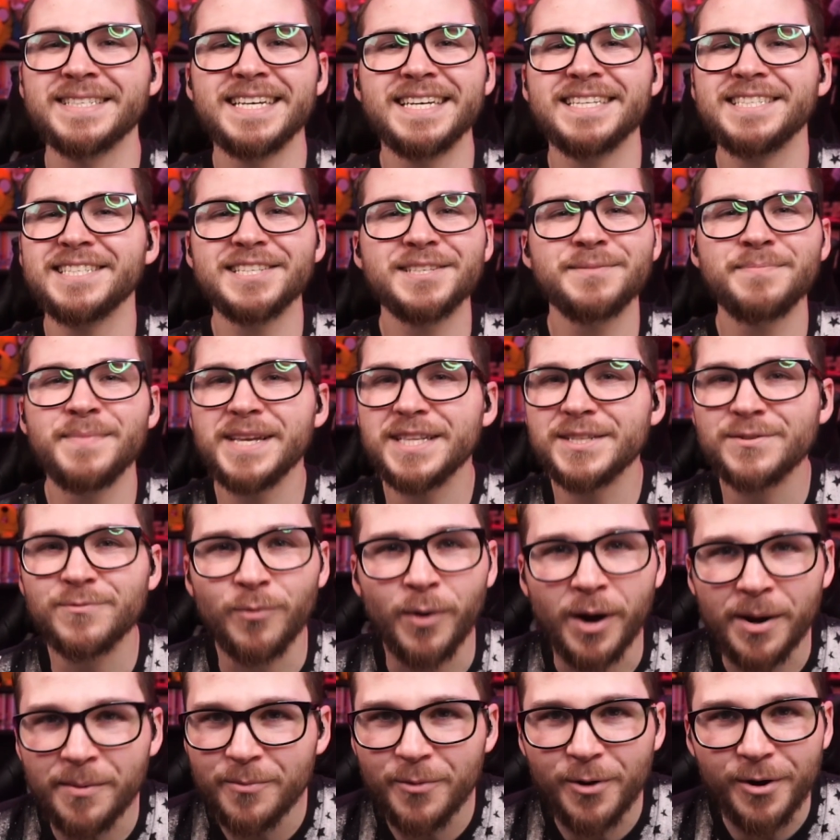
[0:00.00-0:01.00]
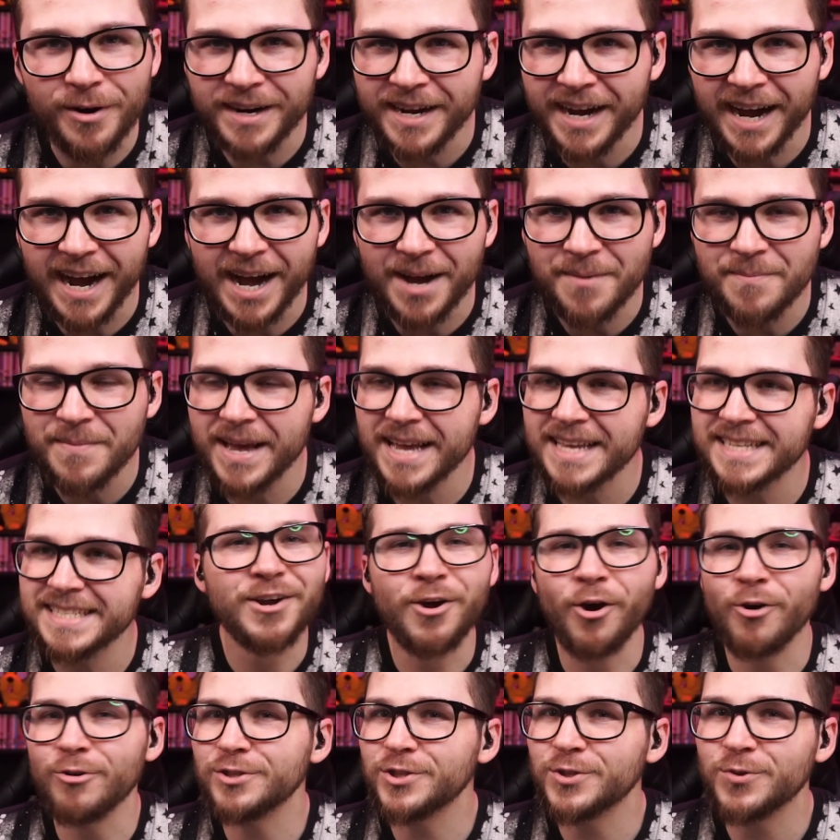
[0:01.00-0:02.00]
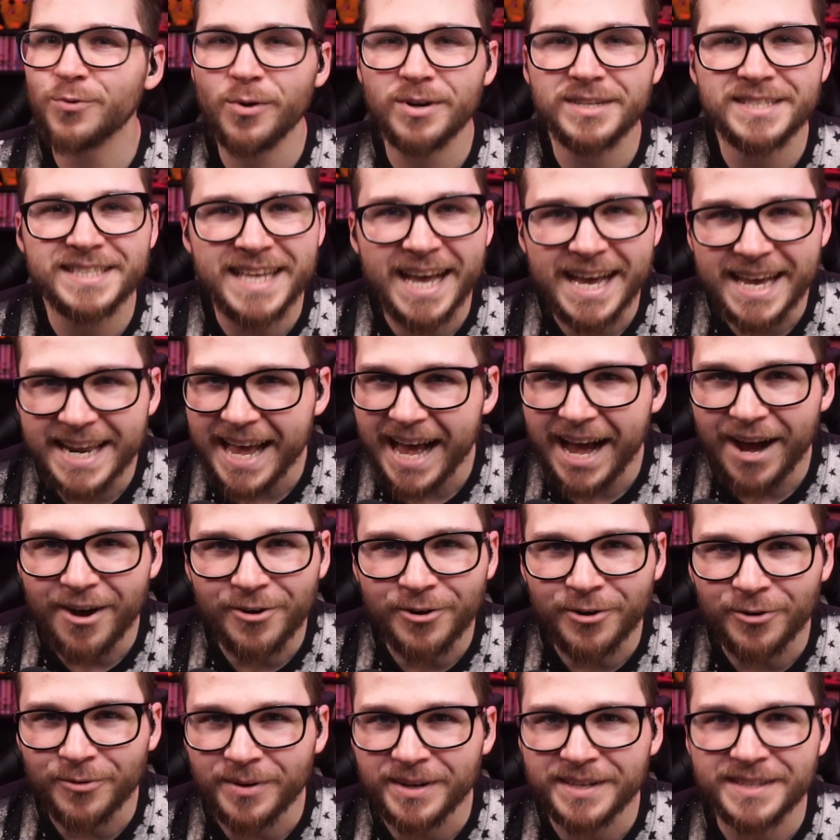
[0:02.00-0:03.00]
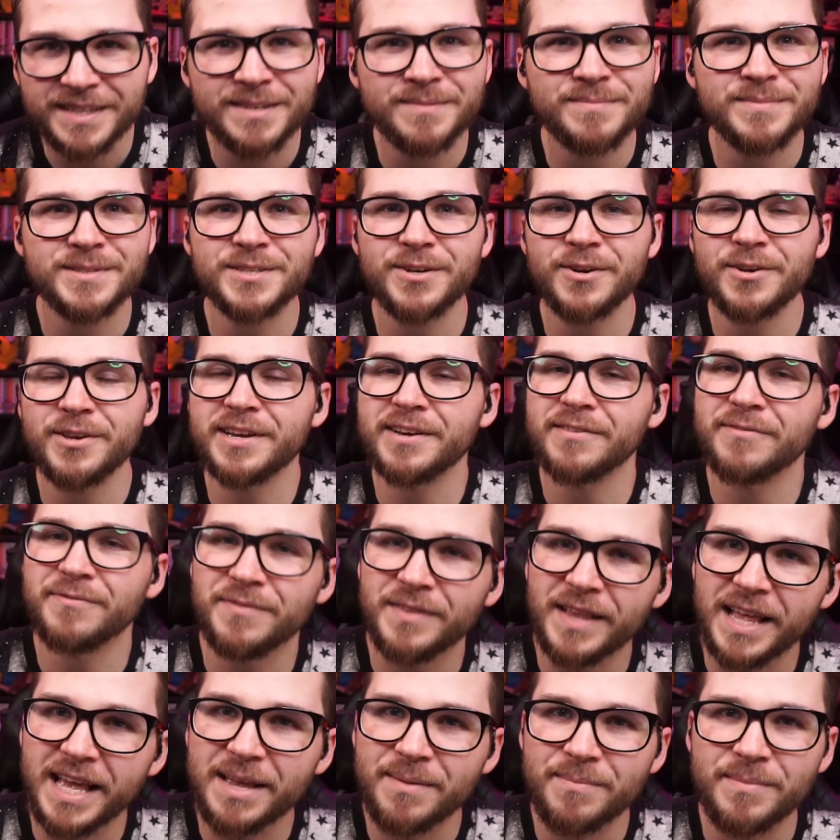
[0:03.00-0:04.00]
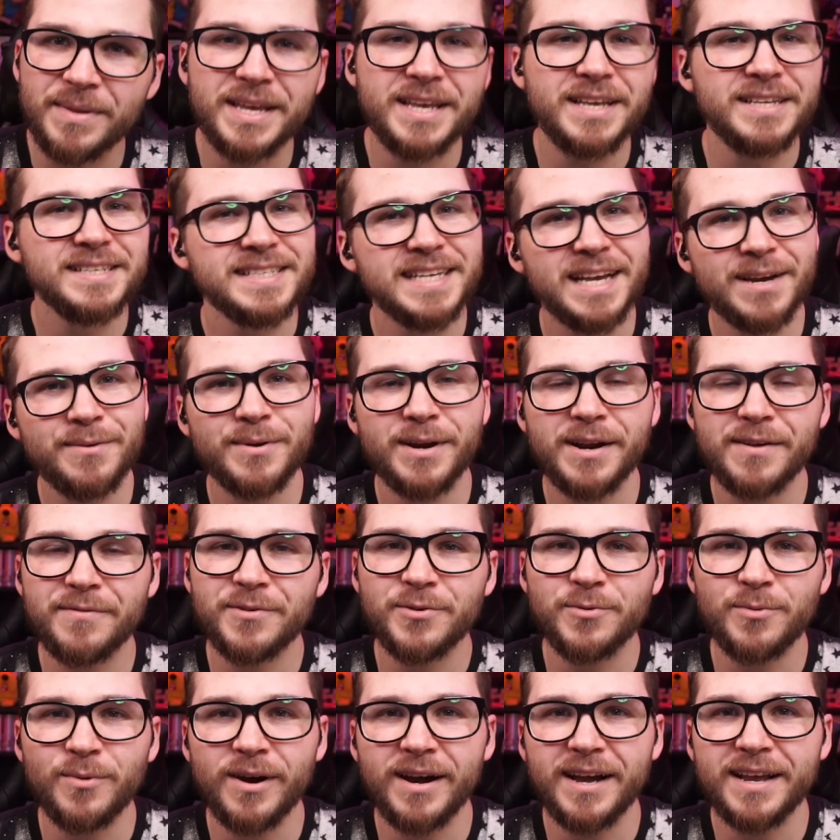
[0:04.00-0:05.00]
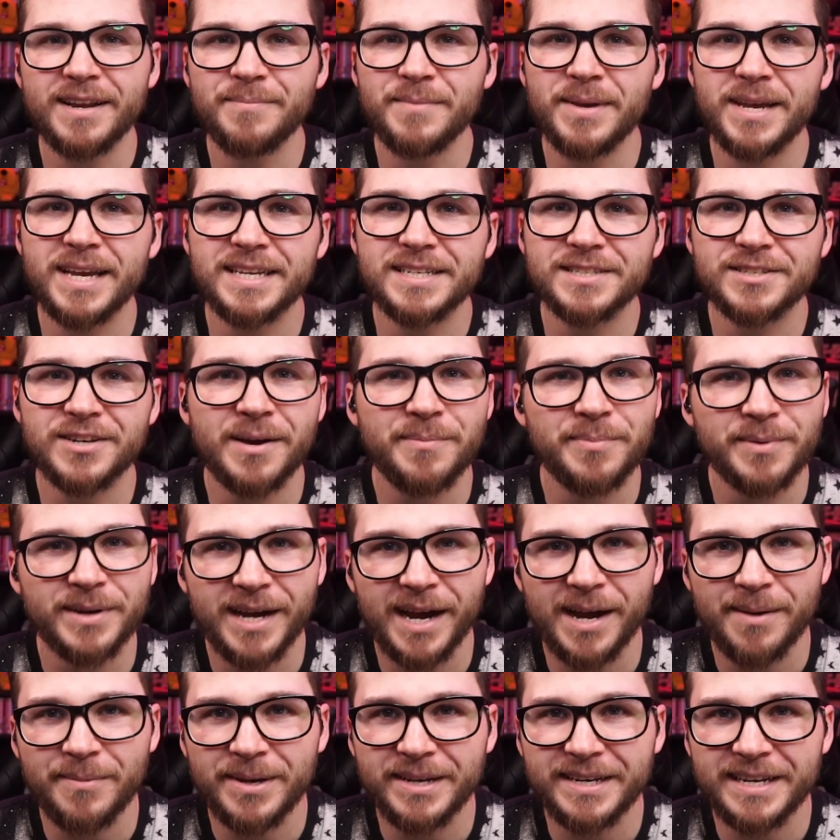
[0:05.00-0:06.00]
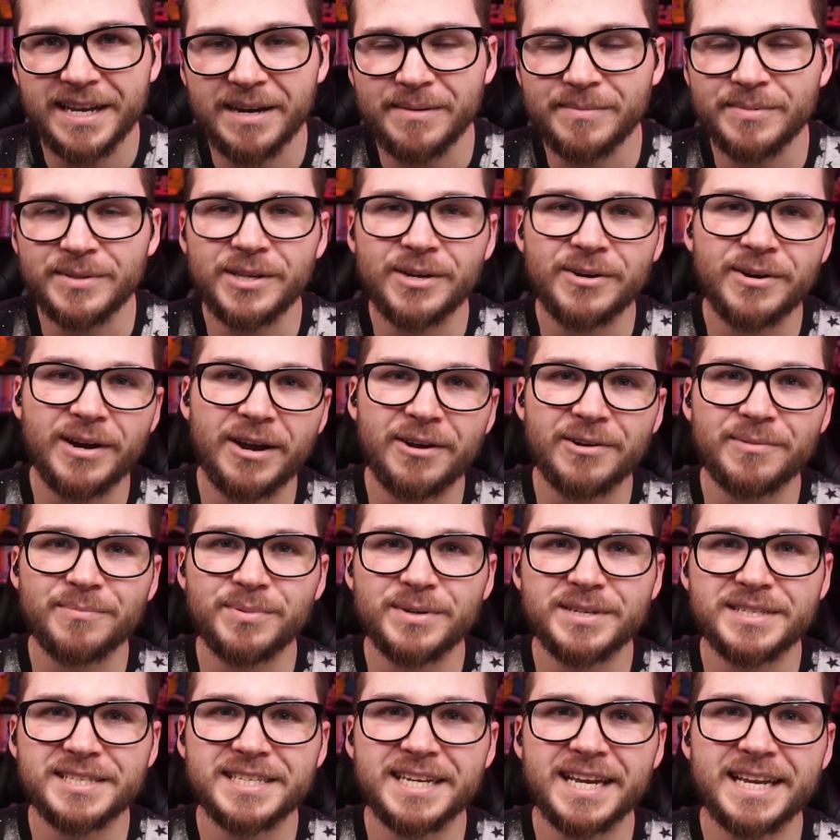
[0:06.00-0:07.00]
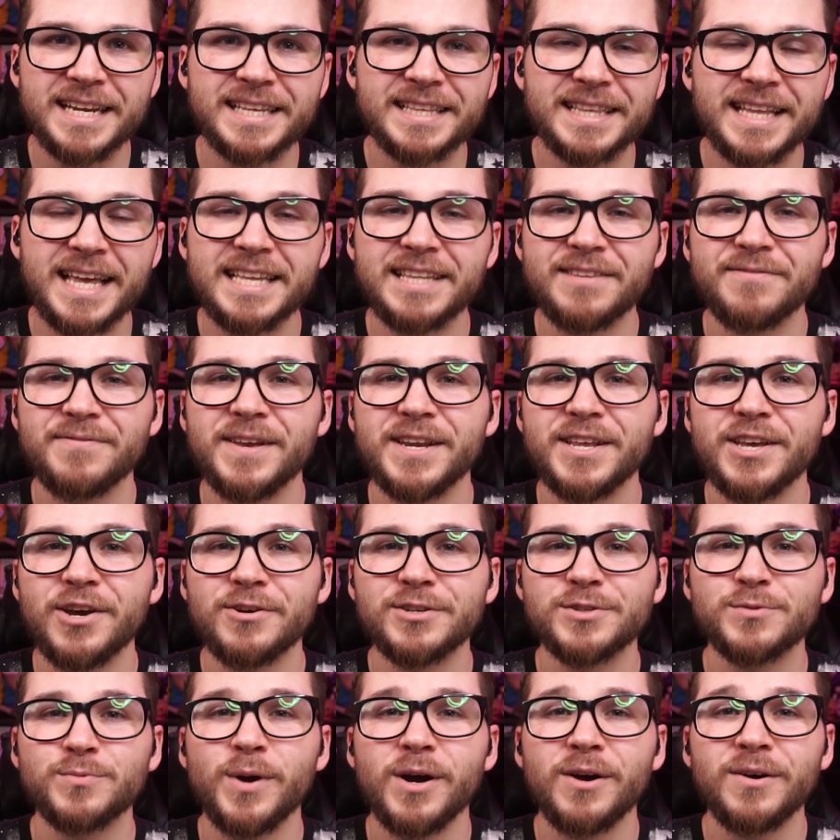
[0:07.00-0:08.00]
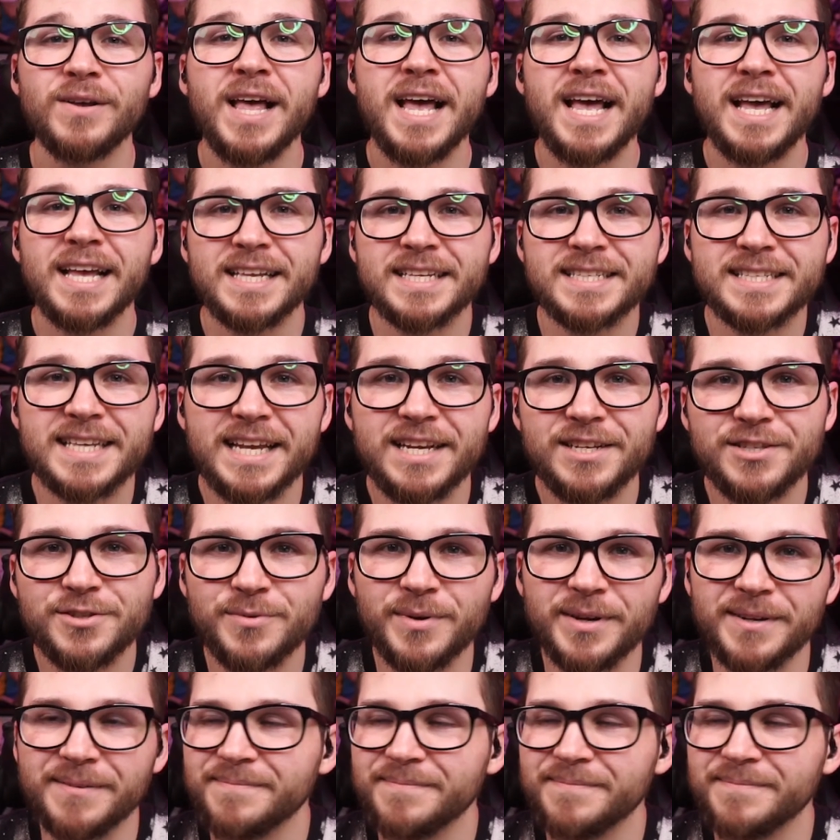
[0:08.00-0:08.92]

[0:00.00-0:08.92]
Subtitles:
That just means one more comment goes towards that algorithm. So you can flame me, say whatever you want, man. Drop a comment down below. I would appreciate it. Like the video as well. Let's get into it.